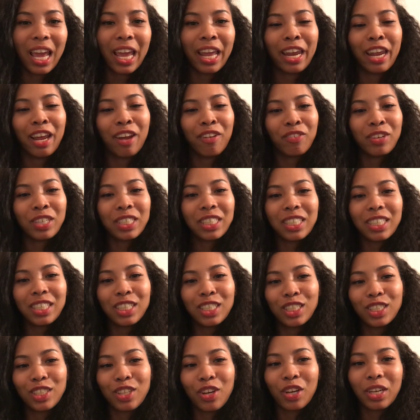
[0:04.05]
and I
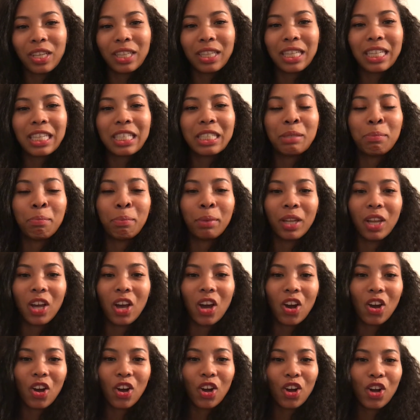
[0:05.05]
recently started this
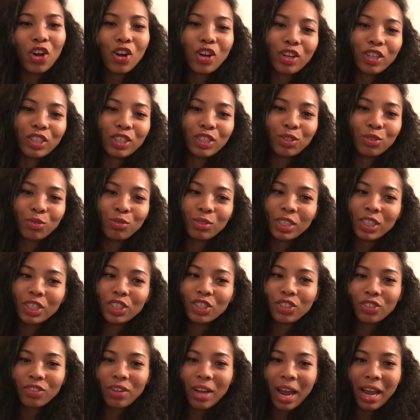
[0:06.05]
blog called
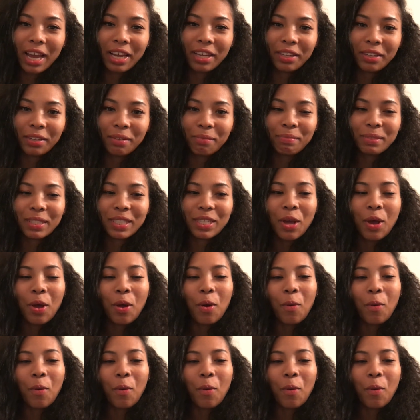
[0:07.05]
Tootie's Triumphs,